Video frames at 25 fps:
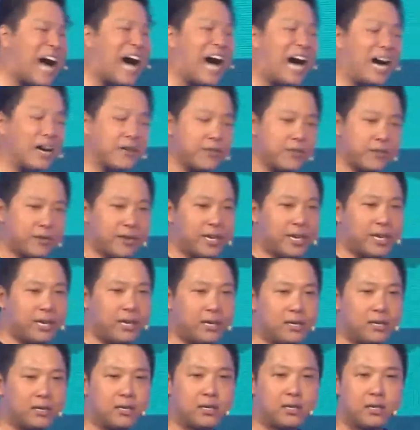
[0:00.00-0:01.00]

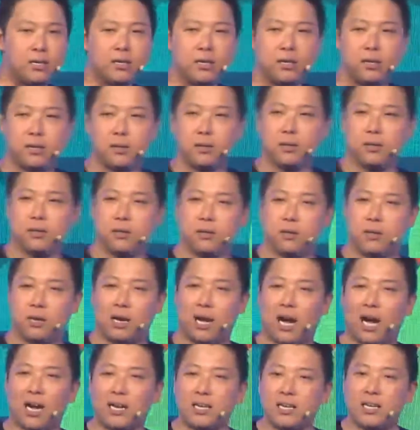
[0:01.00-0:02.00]
thoroughly.
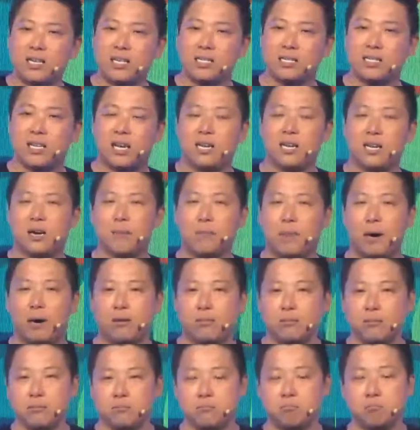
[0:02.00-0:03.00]
Understand
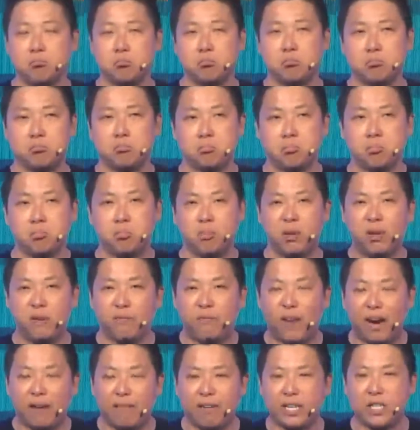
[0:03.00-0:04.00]
about,
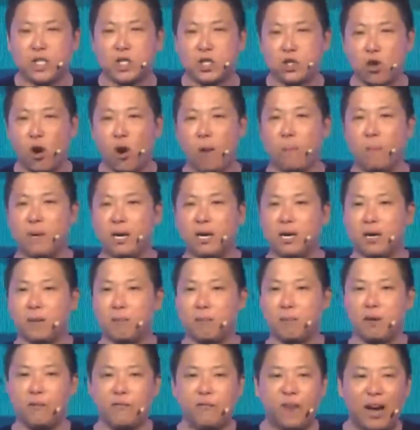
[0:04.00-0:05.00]
be very sober,
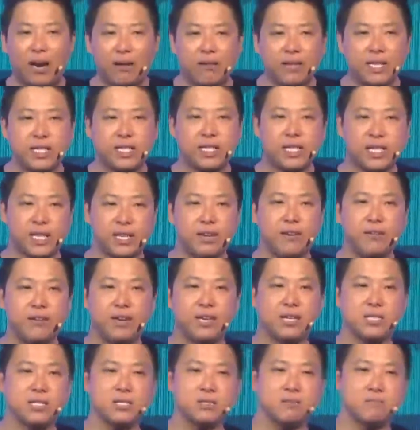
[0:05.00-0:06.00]
be very
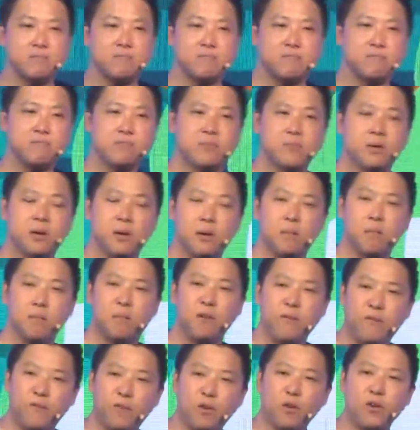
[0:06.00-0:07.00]
serious
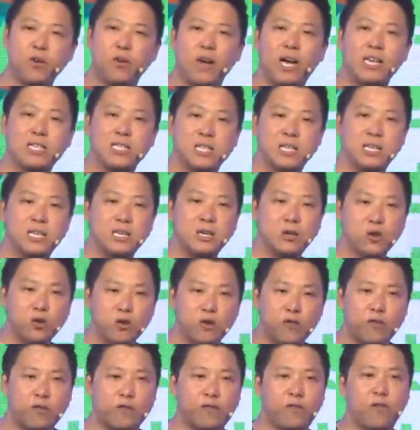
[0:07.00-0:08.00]
before you actually
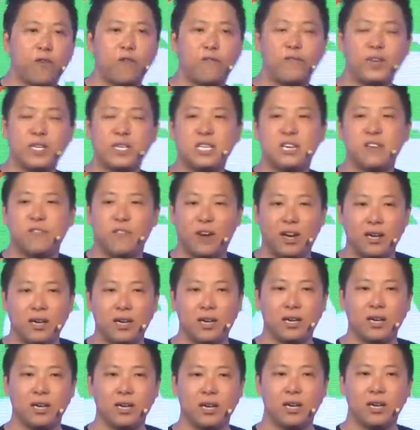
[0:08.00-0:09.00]
look for VC
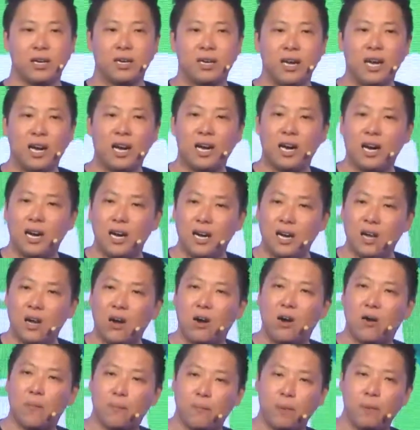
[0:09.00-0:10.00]
funding. There are a
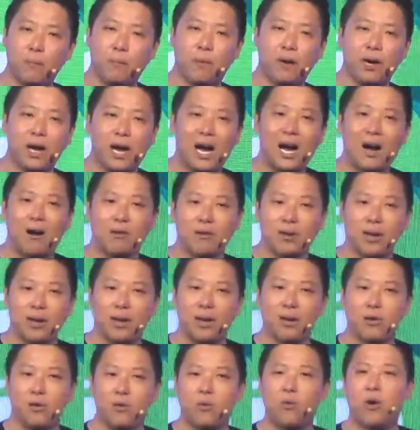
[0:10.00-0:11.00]
lot of people out
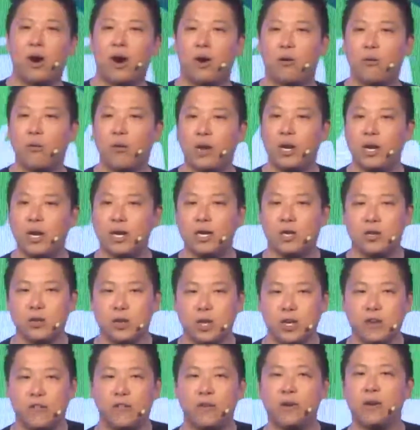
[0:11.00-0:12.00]
there who are willing
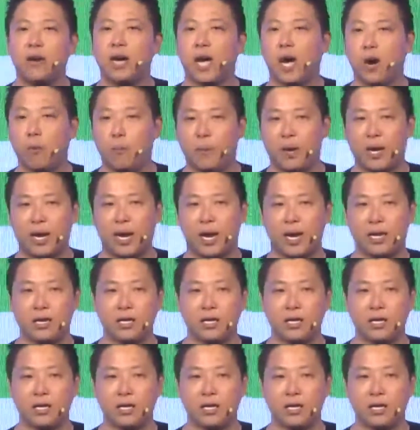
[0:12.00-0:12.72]
to give you a helping